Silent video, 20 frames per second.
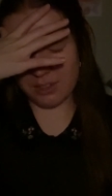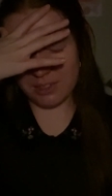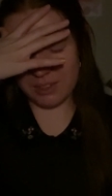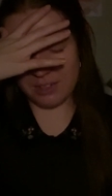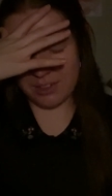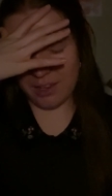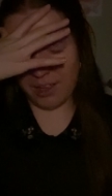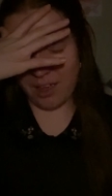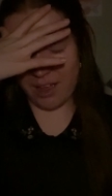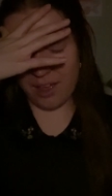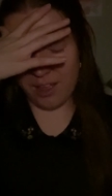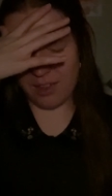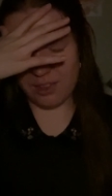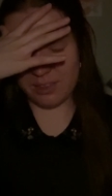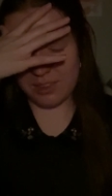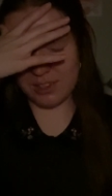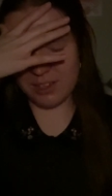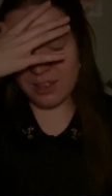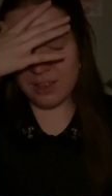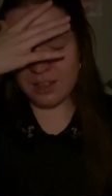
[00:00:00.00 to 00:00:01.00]
and I
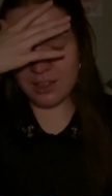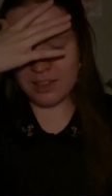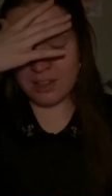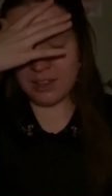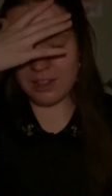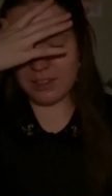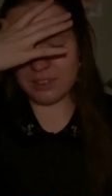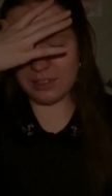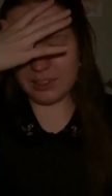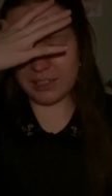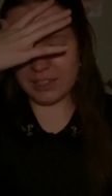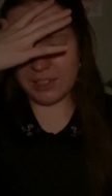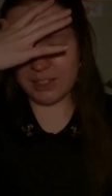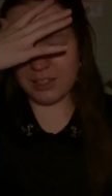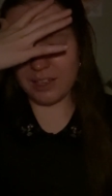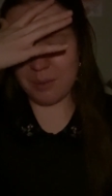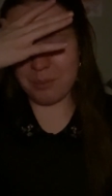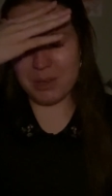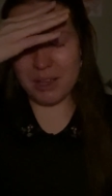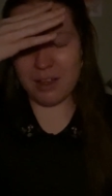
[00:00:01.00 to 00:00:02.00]

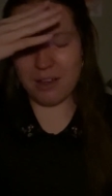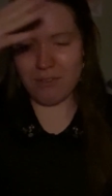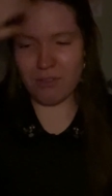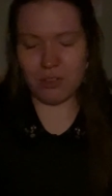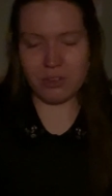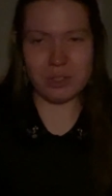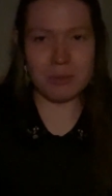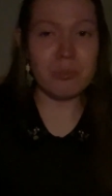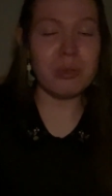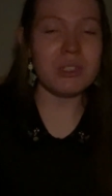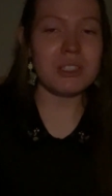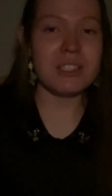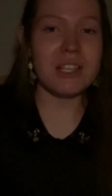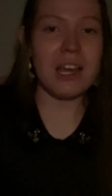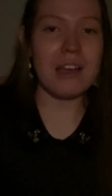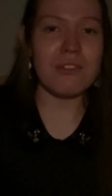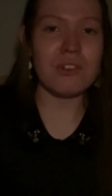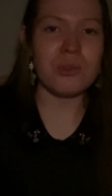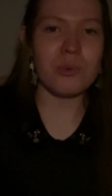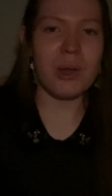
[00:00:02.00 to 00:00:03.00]
have all these books I
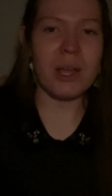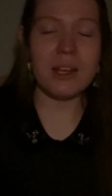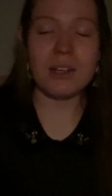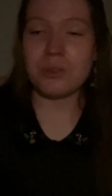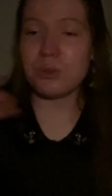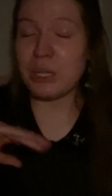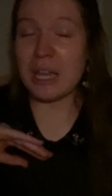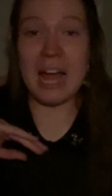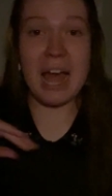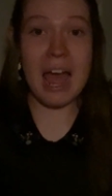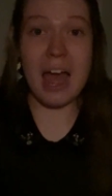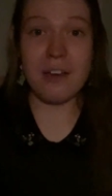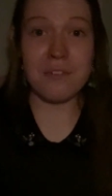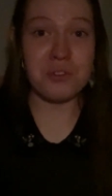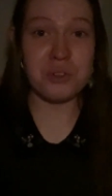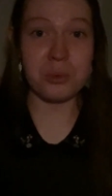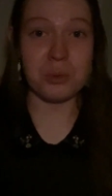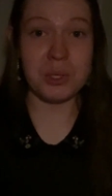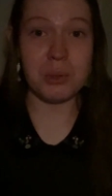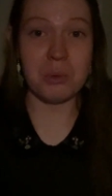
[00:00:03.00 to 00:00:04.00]
haven't read, and I was like, I have
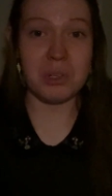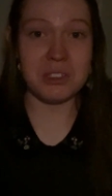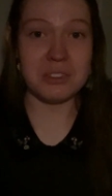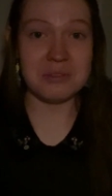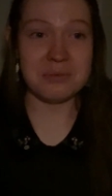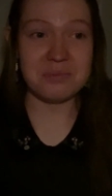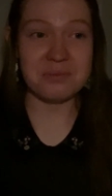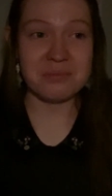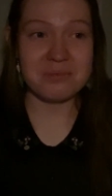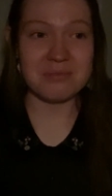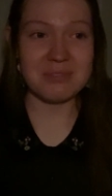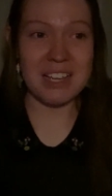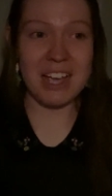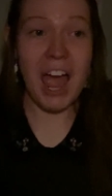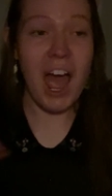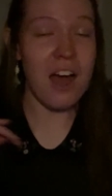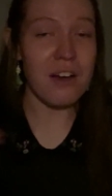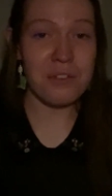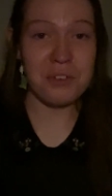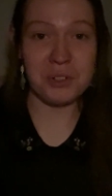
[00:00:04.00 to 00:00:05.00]
to read one. I
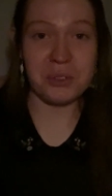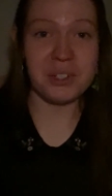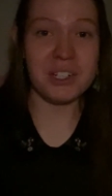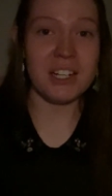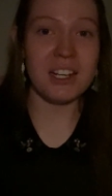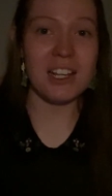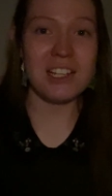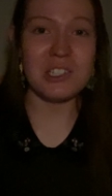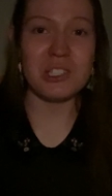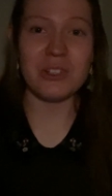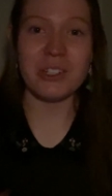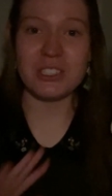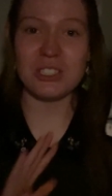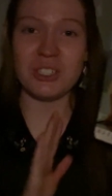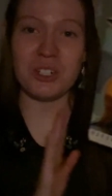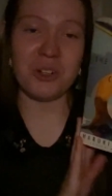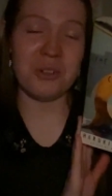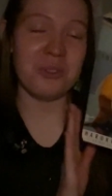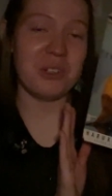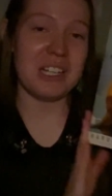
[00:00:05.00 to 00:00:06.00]
have to read it. And so I
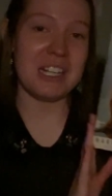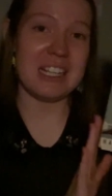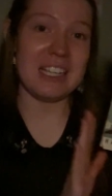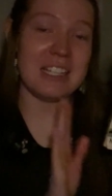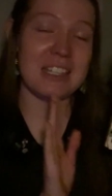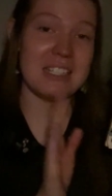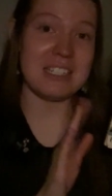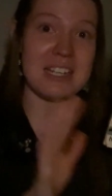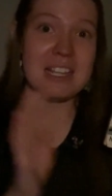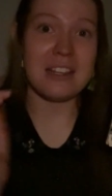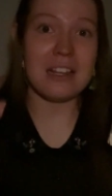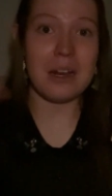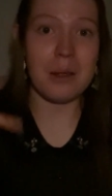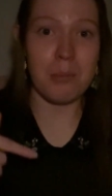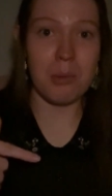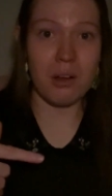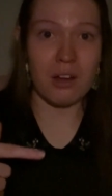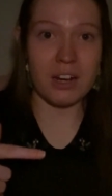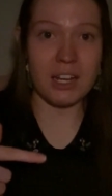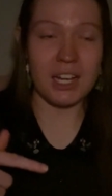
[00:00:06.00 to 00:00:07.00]
started reading it the day that I
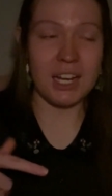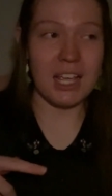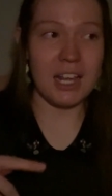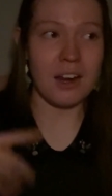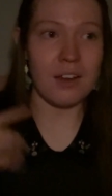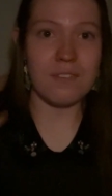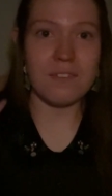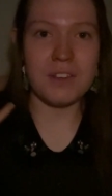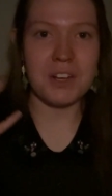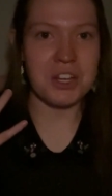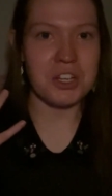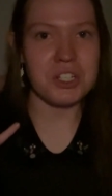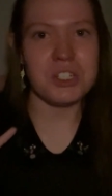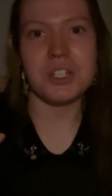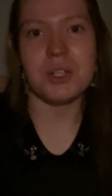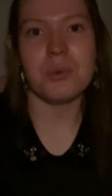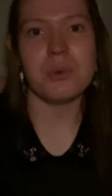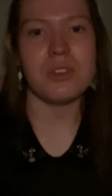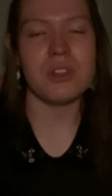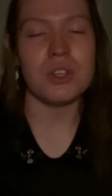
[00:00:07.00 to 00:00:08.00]
bought it, and I finished
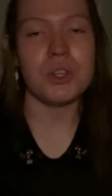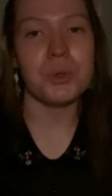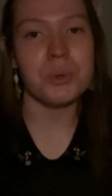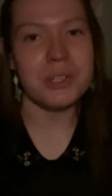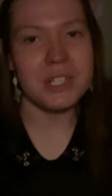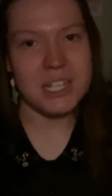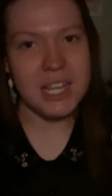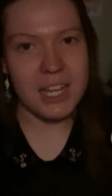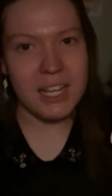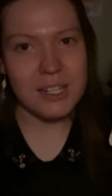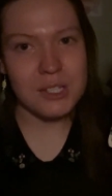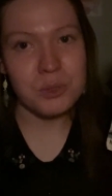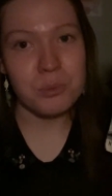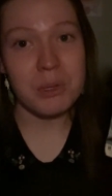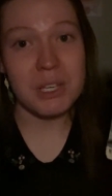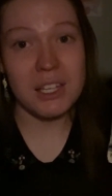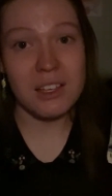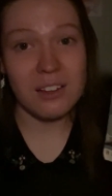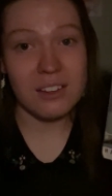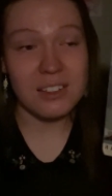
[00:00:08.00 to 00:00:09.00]
it within 3 days
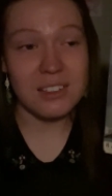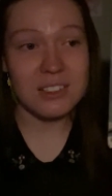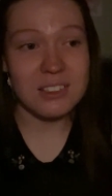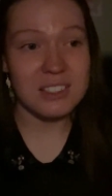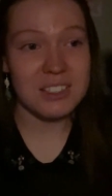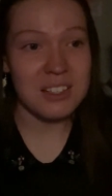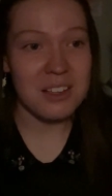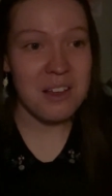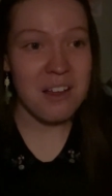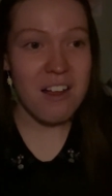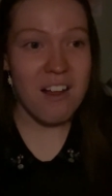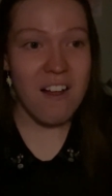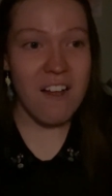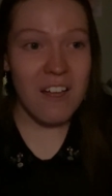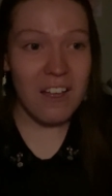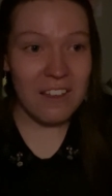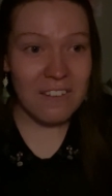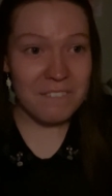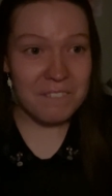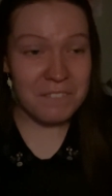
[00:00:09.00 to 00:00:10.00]
because
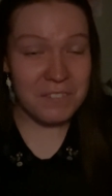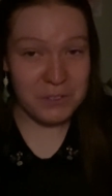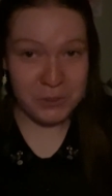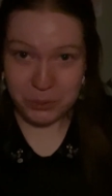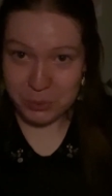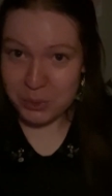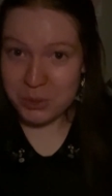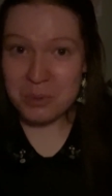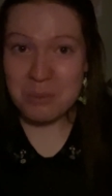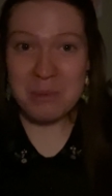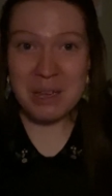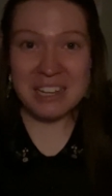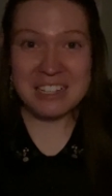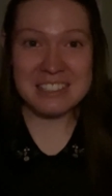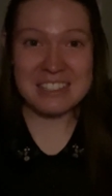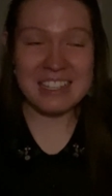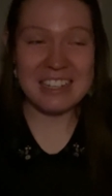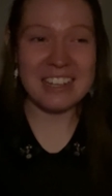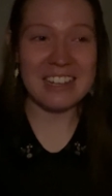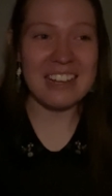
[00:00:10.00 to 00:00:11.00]
this was
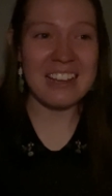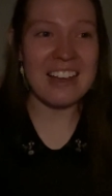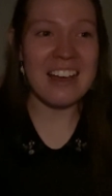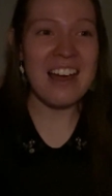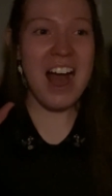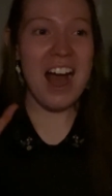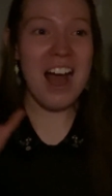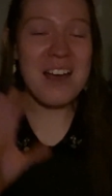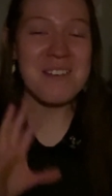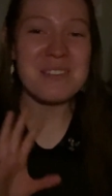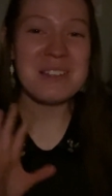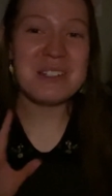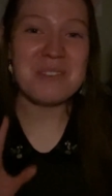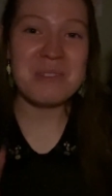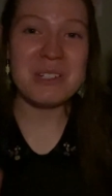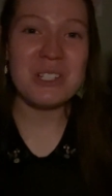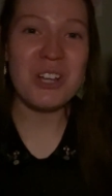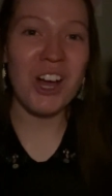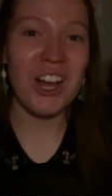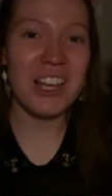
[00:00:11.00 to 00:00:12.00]
amazing. I'm going to
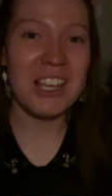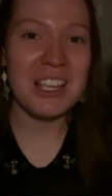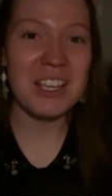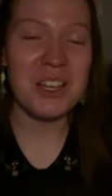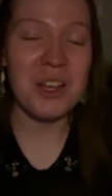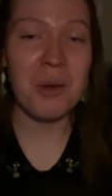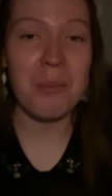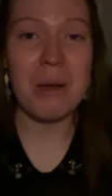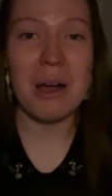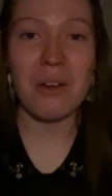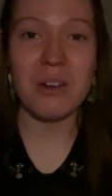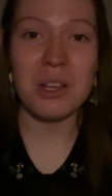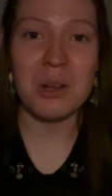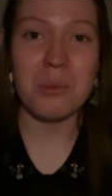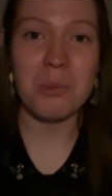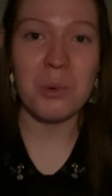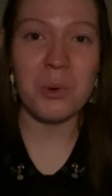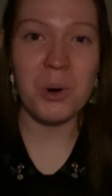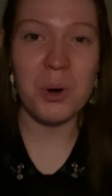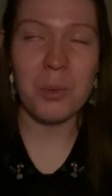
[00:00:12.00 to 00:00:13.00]
be talking about it
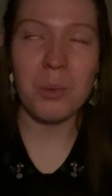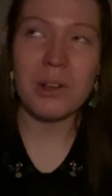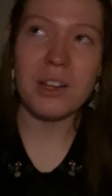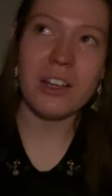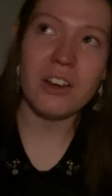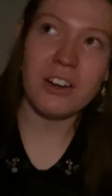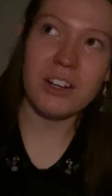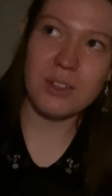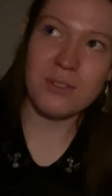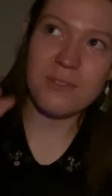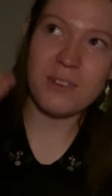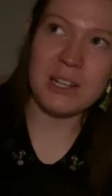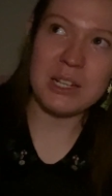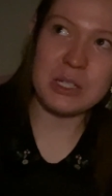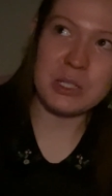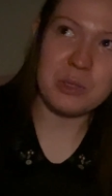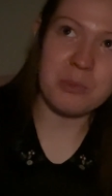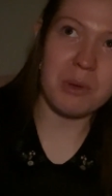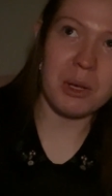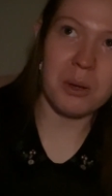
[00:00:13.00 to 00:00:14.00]
more. Well, I already
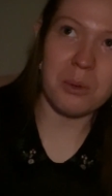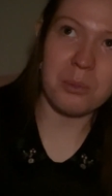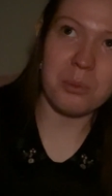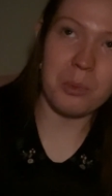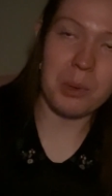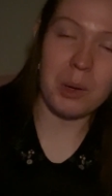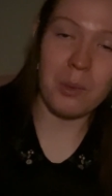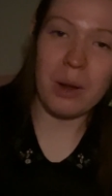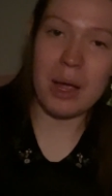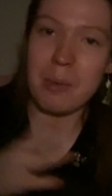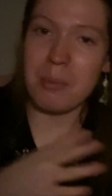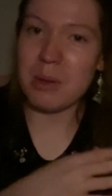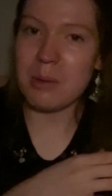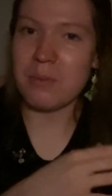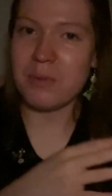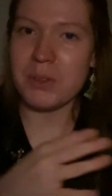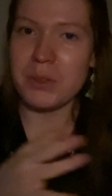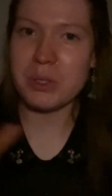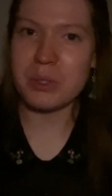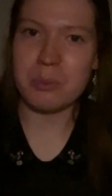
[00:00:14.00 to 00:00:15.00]
finished my wrap
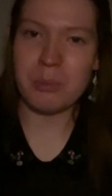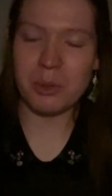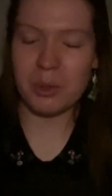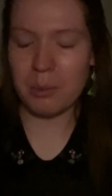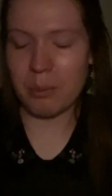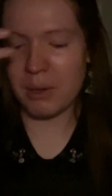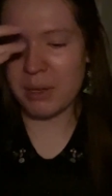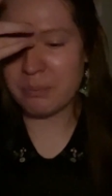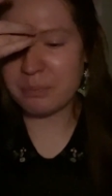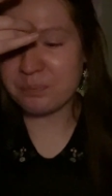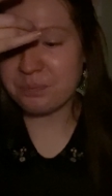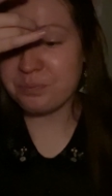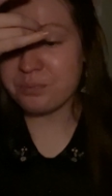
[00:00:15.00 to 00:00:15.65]
up for this book, but